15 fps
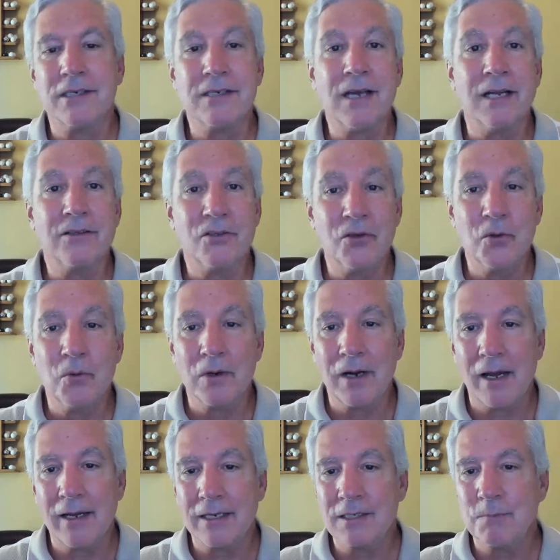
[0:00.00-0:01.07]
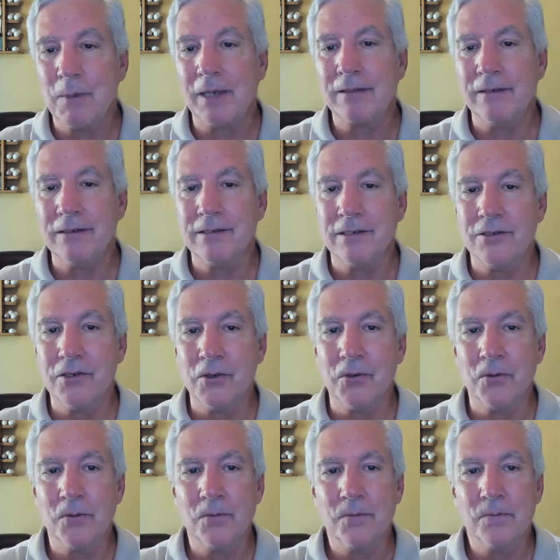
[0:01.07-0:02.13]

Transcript: does not do what I expect it to do.